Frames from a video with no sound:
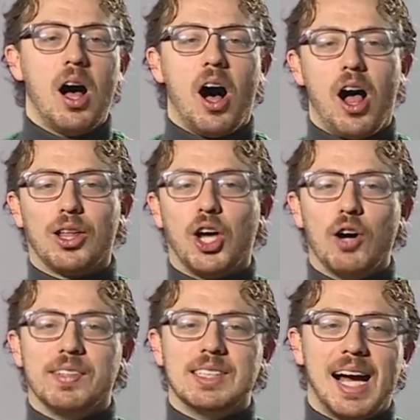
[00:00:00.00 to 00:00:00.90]
All
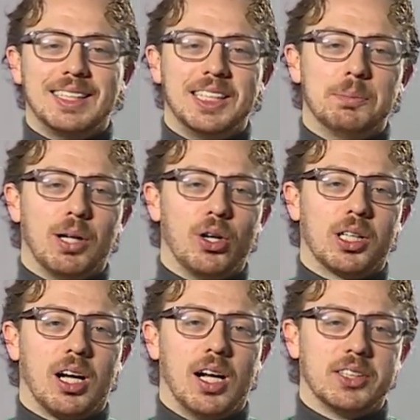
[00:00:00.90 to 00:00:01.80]
COVID-19
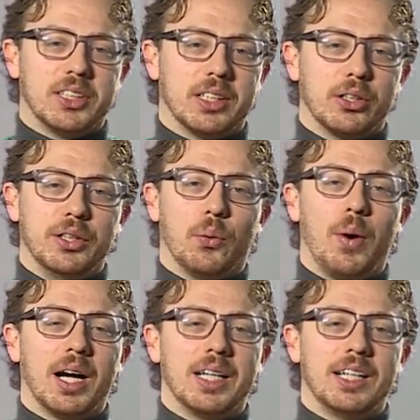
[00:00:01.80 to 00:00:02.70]
protocols, including the
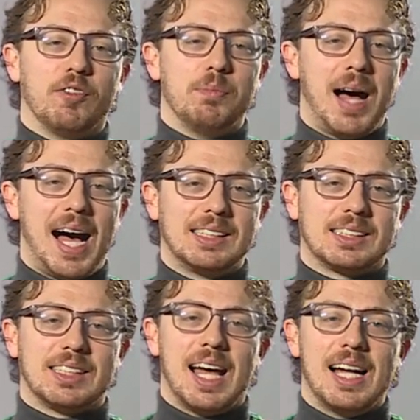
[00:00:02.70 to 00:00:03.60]
wearing of
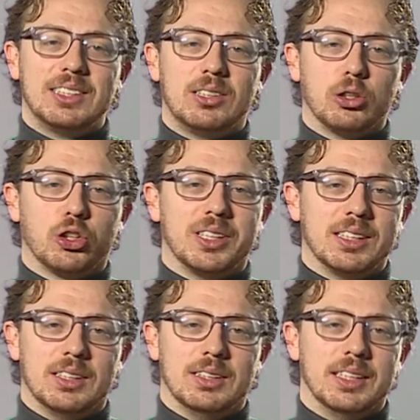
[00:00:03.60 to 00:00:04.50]
masks and social
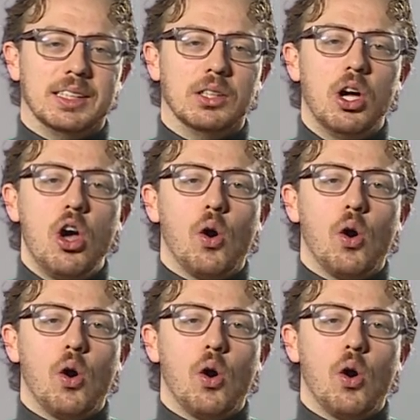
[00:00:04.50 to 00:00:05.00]
distancing,